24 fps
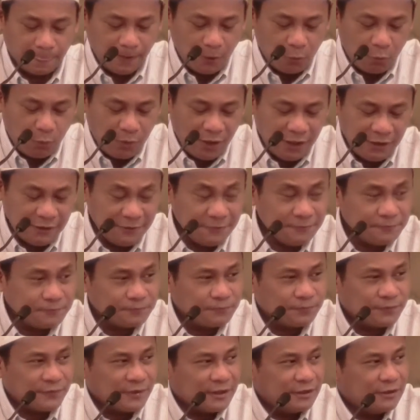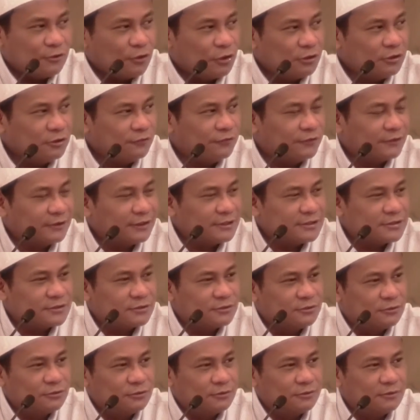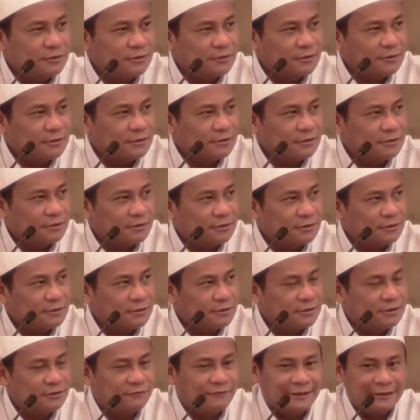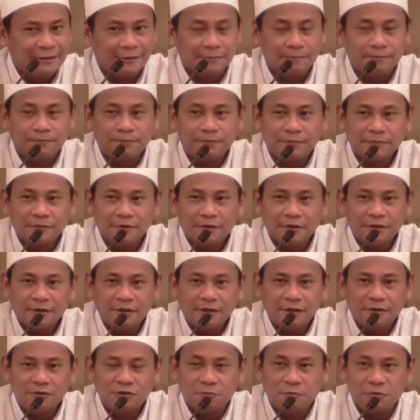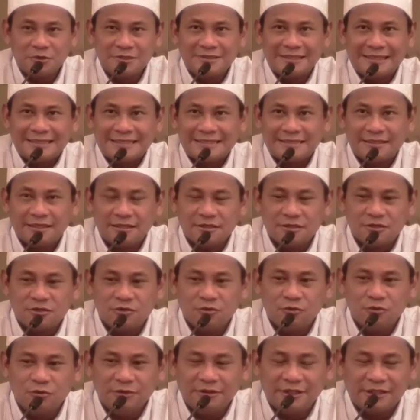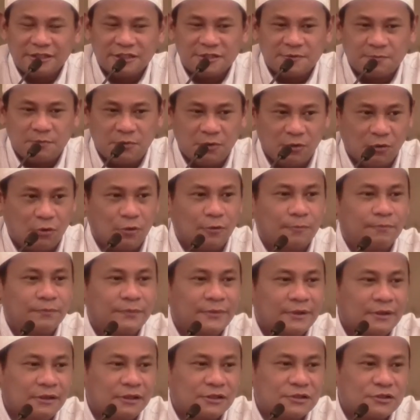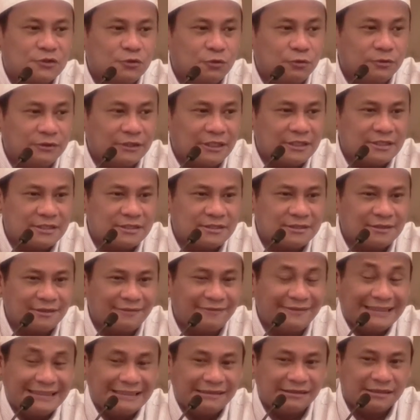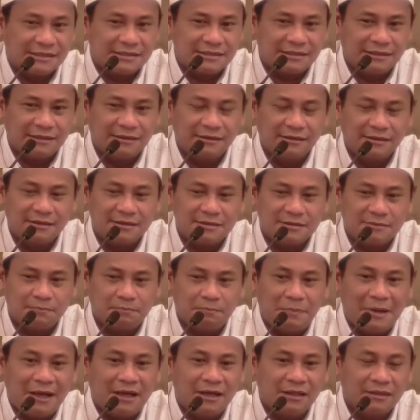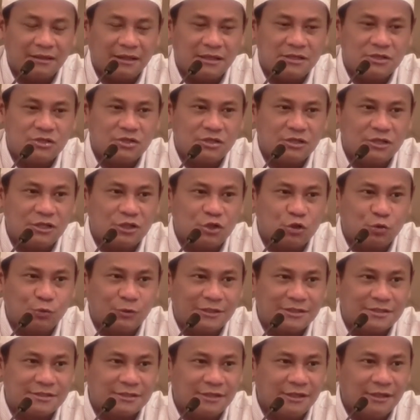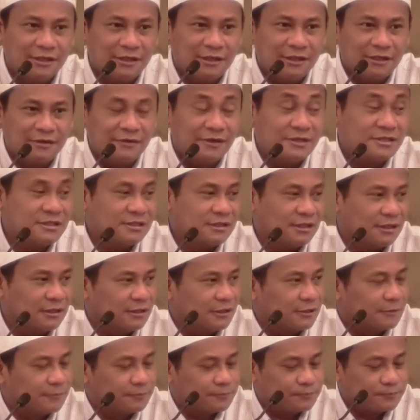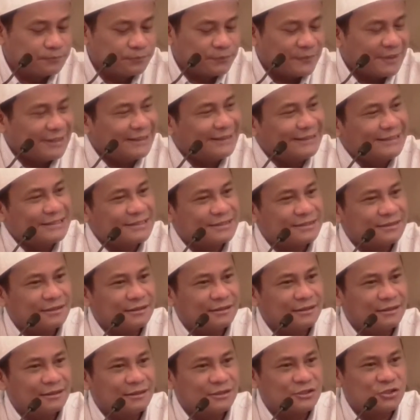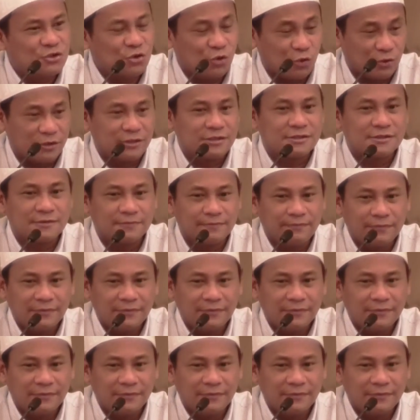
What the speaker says: One, in order for us to develop and to possess a soul that is pure, a soul that is rigorous in its path and journey towards reaching Allah, it is a choice.